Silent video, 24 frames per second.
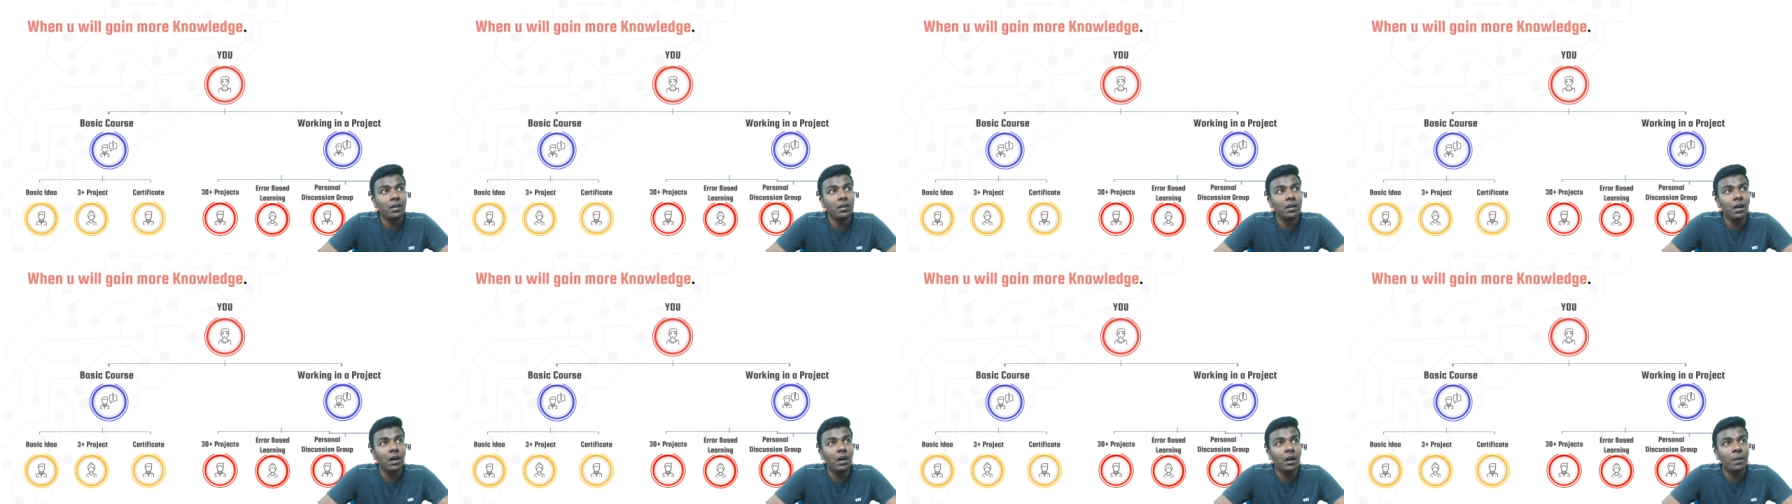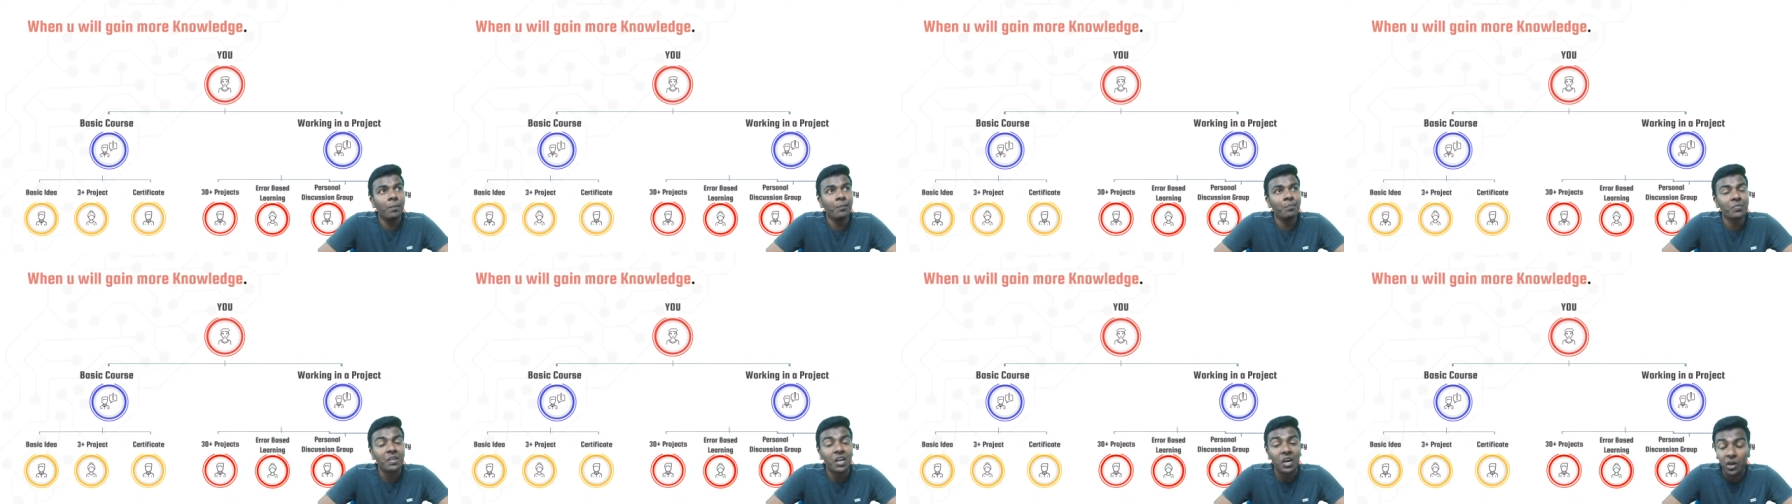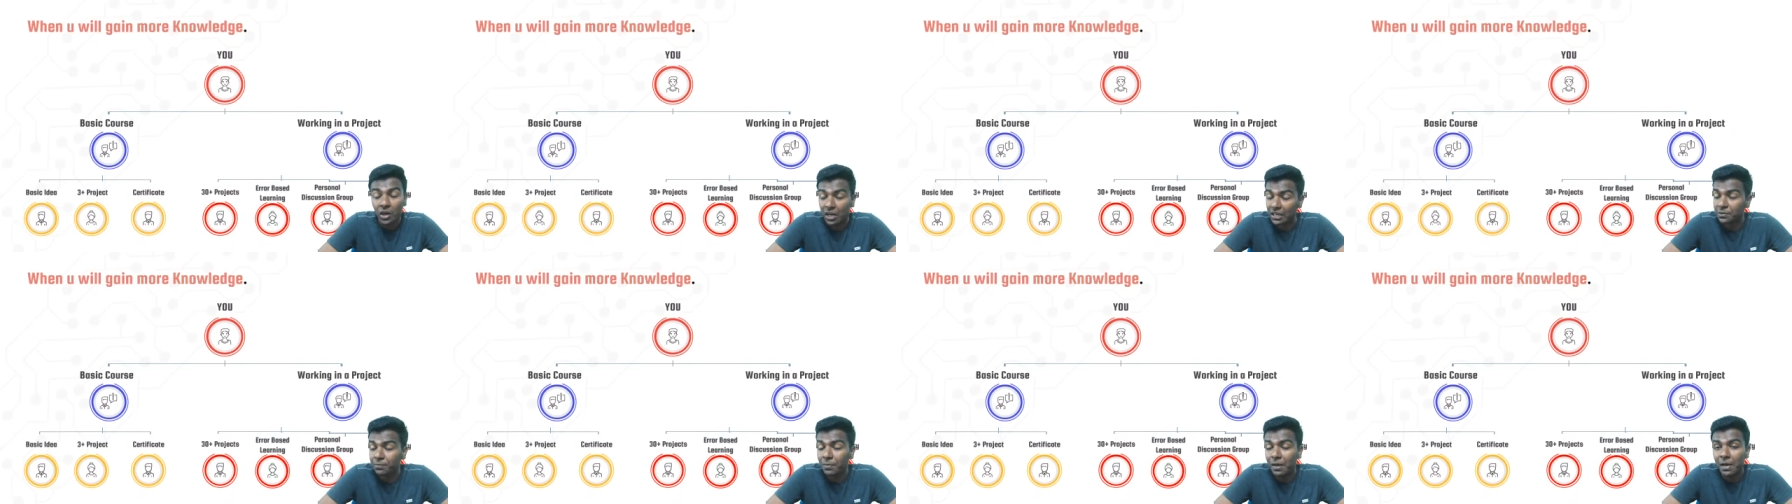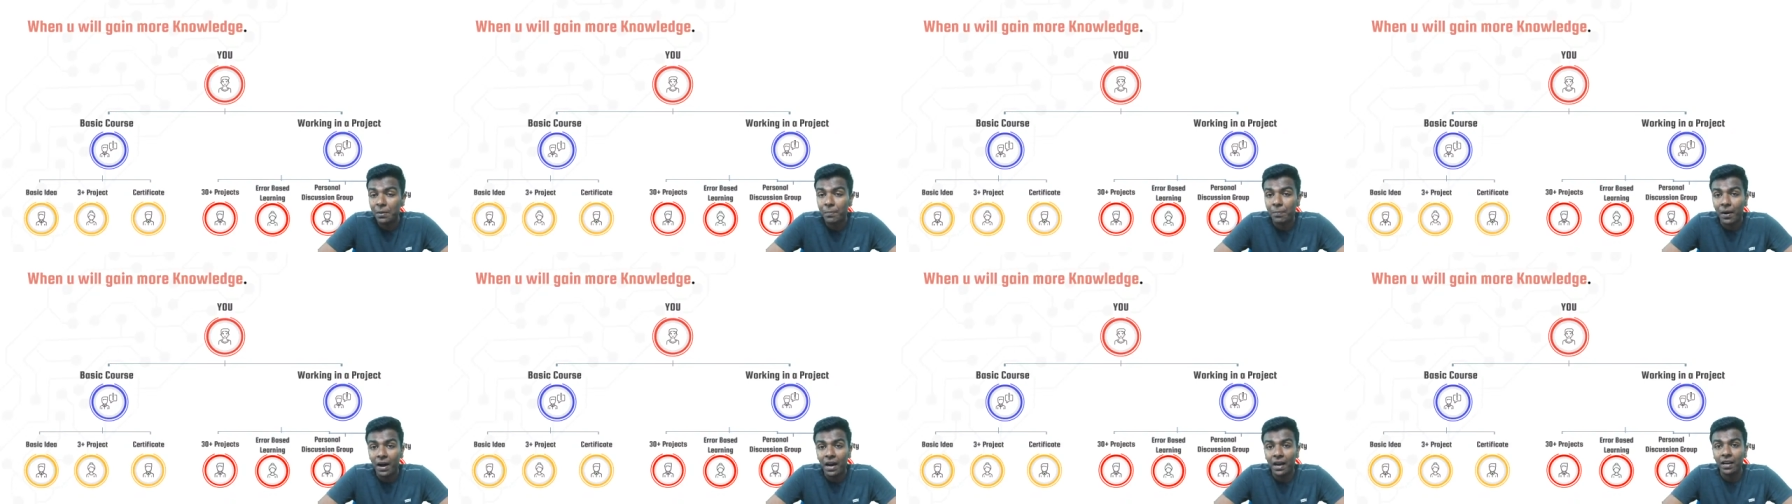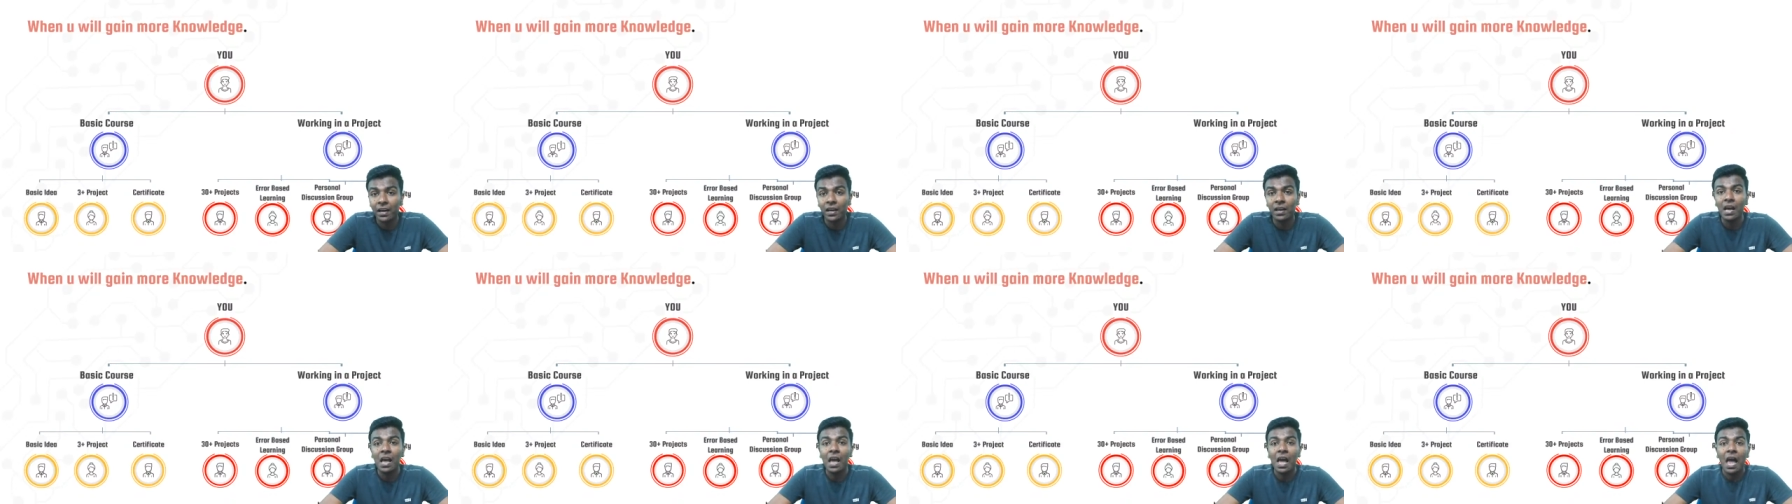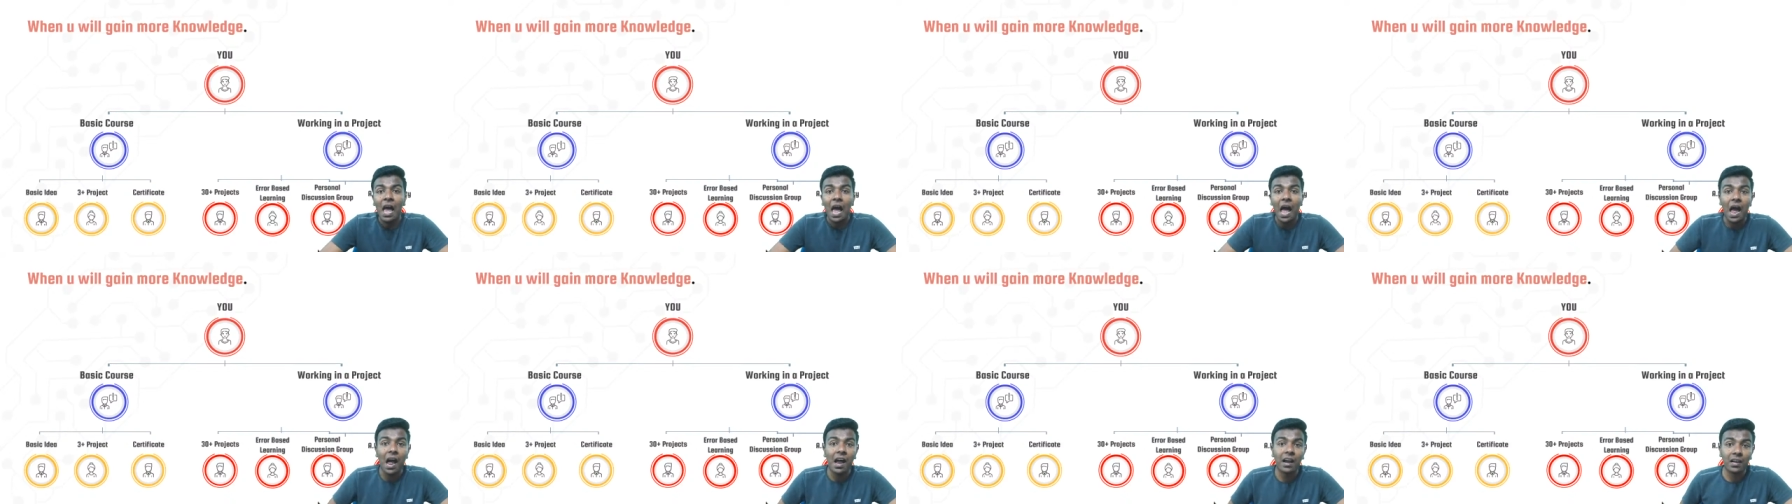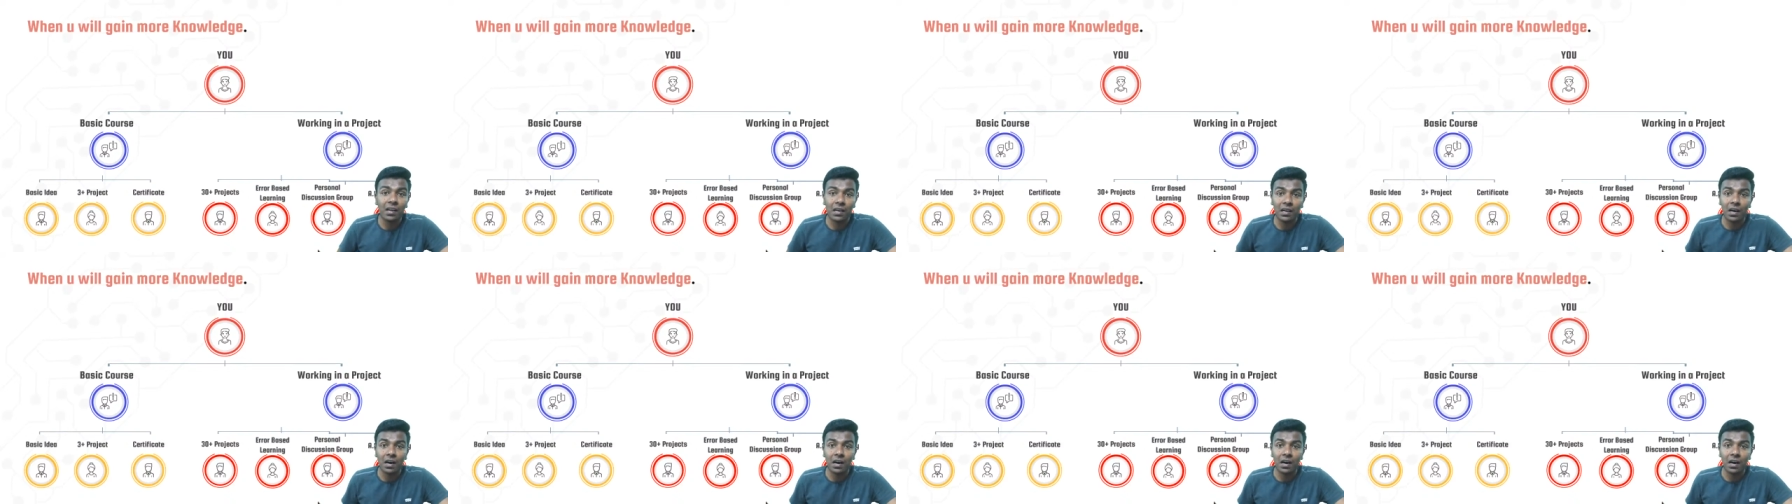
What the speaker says: and Raspberry Pi, and